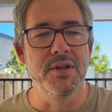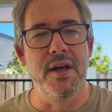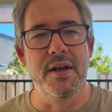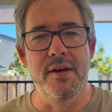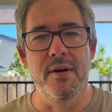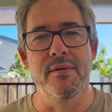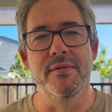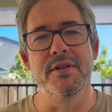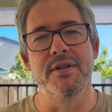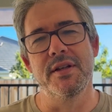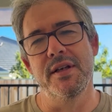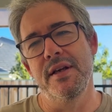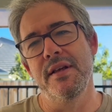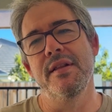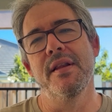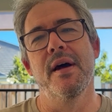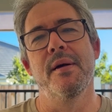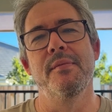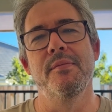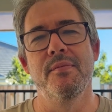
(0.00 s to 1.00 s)
And obviously
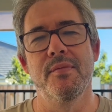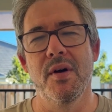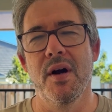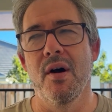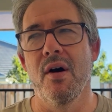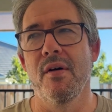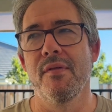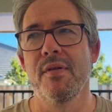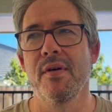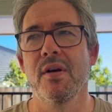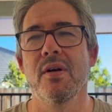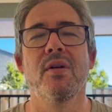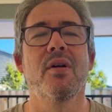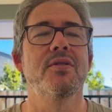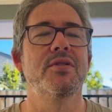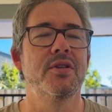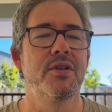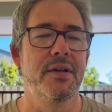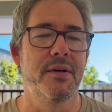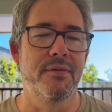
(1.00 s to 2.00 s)
they offer
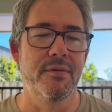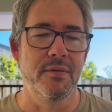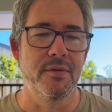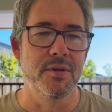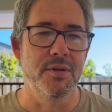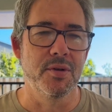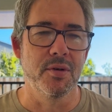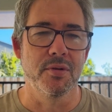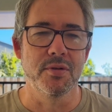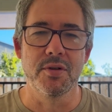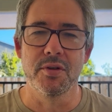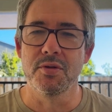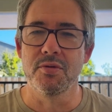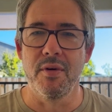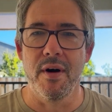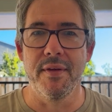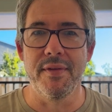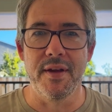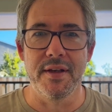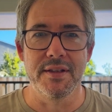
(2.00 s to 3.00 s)
lots of different resources
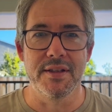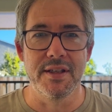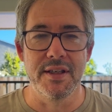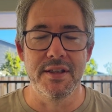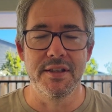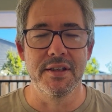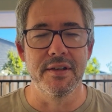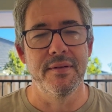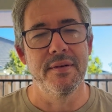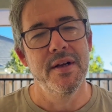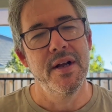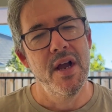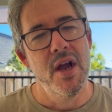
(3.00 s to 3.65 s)
around that season.